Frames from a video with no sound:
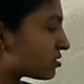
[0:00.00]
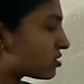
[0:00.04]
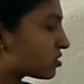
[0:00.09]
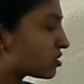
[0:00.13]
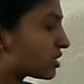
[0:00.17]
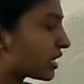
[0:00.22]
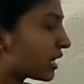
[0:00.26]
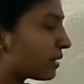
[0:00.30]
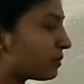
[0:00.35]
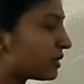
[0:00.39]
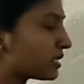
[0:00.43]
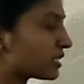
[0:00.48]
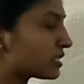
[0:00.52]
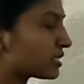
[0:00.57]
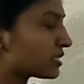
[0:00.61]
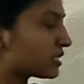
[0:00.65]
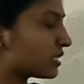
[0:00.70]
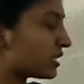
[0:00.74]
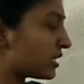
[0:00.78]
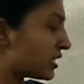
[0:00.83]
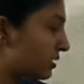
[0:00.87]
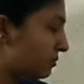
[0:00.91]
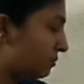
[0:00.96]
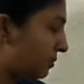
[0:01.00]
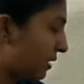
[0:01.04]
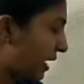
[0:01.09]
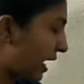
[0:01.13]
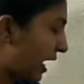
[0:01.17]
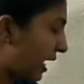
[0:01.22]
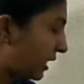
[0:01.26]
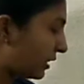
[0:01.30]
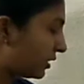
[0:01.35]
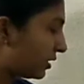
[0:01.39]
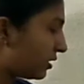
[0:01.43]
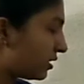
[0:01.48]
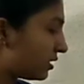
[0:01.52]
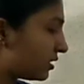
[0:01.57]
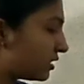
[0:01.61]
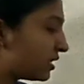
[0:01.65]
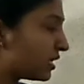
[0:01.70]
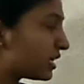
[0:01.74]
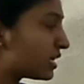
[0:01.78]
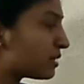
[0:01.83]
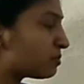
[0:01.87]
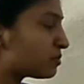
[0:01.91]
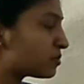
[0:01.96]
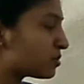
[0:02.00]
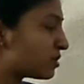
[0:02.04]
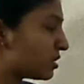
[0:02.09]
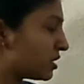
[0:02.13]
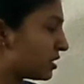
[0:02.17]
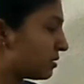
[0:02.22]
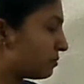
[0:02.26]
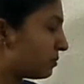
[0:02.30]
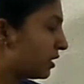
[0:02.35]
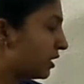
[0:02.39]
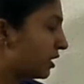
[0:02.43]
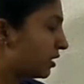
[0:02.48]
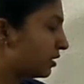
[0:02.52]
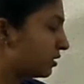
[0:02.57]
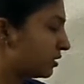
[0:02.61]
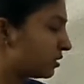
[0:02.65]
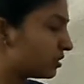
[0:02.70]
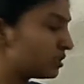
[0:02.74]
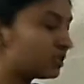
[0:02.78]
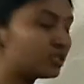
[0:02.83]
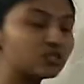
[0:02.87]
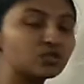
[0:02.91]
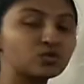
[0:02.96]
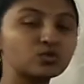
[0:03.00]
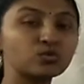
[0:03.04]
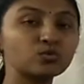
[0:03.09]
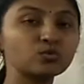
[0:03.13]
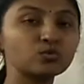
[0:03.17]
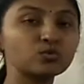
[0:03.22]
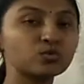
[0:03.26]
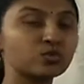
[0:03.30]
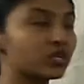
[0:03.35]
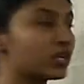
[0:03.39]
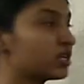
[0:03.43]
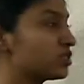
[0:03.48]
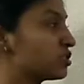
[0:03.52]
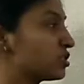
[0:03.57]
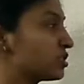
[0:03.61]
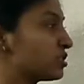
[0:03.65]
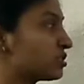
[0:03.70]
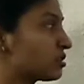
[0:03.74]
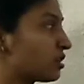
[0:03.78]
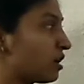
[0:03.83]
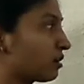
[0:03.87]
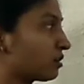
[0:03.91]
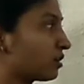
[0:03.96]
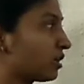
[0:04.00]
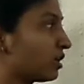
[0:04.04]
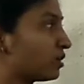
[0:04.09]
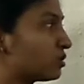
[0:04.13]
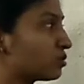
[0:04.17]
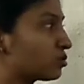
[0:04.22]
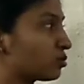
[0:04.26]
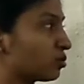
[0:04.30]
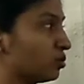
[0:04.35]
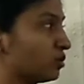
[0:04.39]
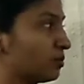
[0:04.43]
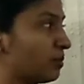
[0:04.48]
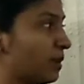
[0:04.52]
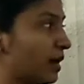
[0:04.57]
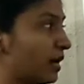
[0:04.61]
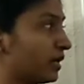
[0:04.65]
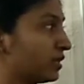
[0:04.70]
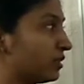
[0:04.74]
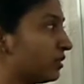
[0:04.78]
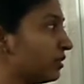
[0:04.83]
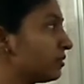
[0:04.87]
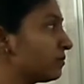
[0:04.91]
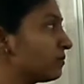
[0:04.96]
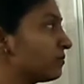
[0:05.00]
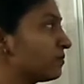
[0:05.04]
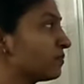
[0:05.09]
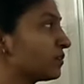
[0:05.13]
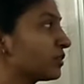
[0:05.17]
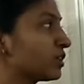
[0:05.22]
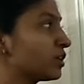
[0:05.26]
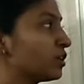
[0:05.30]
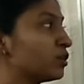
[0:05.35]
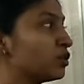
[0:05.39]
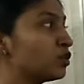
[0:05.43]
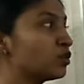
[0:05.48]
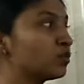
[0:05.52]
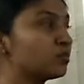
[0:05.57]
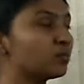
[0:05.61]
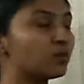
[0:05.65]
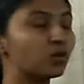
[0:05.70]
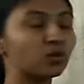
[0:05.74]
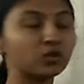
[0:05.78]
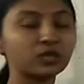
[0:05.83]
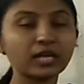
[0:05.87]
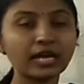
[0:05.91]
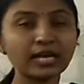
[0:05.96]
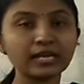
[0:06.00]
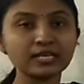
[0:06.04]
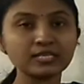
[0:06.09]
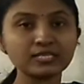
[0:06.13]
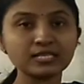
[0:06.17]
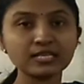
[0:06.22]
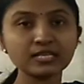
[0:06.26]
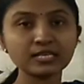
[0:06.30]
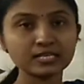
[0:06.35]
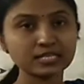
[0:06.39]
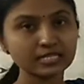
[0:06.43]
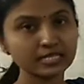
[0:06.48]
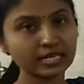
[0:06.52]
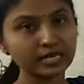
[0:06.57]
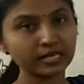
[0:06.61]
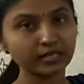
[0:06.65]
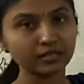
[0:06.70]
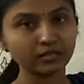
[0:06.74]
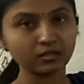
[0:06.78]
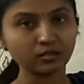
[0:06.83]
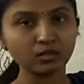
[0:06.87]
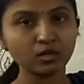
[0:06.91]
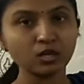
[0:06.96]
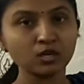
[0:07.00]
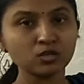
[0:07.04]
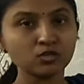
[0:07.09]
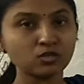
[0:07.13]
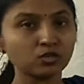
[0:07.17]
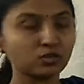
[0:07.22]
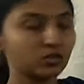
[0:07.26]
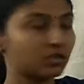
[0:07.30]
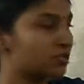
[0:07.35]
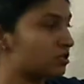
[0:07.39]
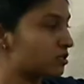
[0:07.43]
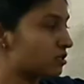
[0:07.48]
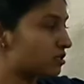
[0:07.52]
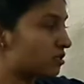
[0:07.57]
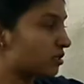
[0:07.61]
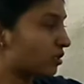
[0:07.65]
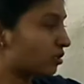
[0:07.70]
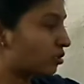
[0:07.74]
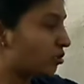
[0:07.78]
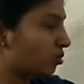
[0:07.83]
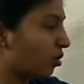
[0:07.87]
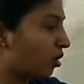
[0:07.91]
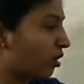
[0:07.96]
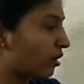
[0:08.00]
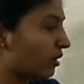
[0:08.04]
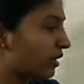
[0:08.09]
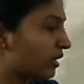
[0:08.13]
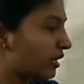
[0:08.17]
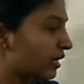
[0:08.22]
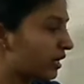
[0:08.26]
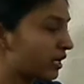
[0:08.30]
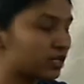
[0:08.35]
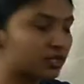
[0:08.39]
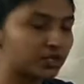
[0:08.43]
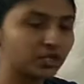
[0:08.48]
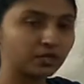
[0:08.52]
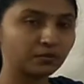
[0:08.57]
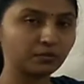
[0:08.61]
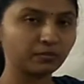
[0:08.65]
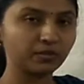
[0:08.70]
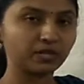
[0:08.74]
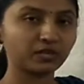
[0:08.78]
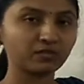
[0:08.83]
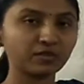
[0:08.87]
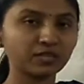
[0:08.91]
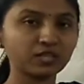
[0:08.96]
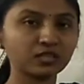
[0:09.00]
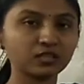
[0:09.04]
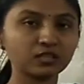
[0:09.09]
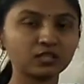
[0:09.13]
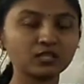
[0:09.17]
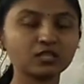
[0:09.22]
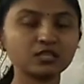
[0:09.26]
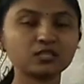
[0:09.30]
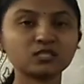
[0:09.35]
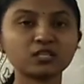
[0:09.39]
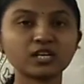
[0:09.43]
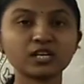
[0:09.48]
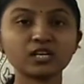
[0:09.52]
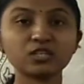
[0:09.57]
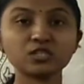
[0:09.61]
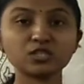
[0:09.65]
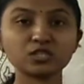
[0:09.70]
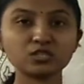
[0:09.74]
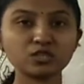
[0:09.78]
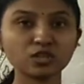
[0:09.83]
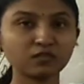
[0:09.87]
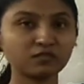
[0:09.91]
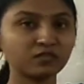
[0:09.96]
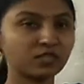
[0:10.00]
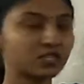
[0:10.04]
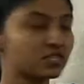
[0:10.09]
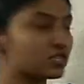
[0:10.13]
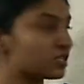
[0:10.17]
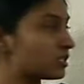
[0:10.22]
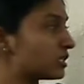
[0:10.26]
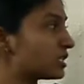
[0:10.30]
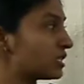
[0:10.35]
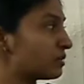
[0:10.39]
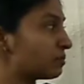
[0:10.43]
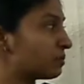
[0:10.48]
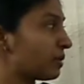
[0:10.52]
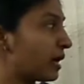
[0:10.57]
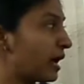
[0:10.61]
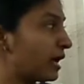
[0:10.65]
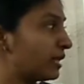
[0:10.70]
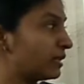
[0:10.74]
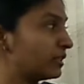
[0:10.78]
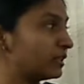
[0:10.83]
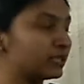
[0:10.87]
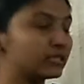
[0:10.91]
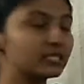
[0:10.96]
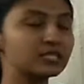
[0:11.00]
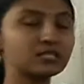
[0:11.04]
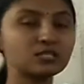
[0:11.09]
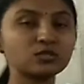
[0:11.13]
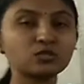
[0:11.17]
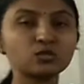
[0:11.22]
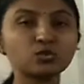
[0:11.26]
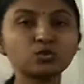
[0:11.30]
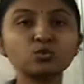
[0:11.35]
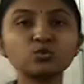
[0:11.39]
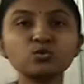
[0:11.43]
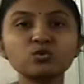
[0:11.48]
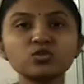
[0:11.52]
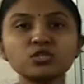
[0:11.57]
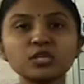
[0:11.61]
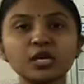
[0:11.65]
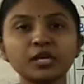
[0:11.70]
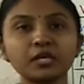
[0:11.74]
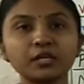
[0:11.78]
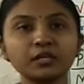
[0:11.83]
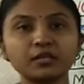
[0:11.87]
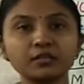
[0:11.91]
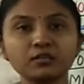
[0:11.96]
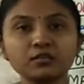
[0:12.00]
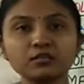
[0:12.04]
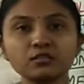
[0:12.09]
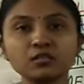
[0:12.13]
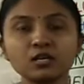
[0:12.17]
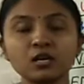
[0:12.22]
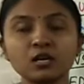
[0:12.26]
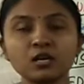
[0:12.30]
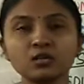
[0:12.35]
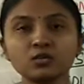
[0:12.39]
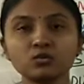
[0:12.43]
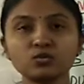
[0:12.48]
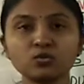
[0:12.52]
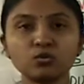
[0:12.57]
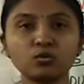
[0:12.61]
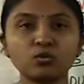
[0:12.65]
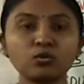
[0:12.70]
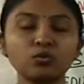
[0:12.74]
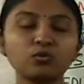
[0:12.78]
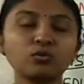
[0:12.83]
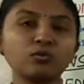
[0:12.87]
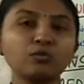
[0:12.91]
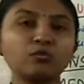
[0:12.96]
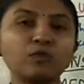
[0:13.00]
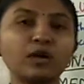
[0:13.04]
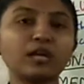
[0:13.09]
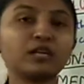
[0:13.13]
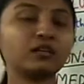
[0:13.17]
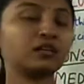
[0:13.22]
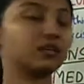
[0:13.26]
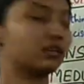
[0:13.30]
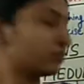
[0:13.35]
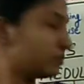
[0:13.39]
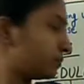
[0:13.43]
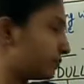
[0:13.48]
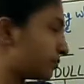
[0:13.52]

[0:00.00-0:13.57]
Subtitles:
stable sleep and the deep sleep, these two stages are controlled by the Pneumotaxic Center. So this is the coordination between the stages of the sleep and these two centers. So when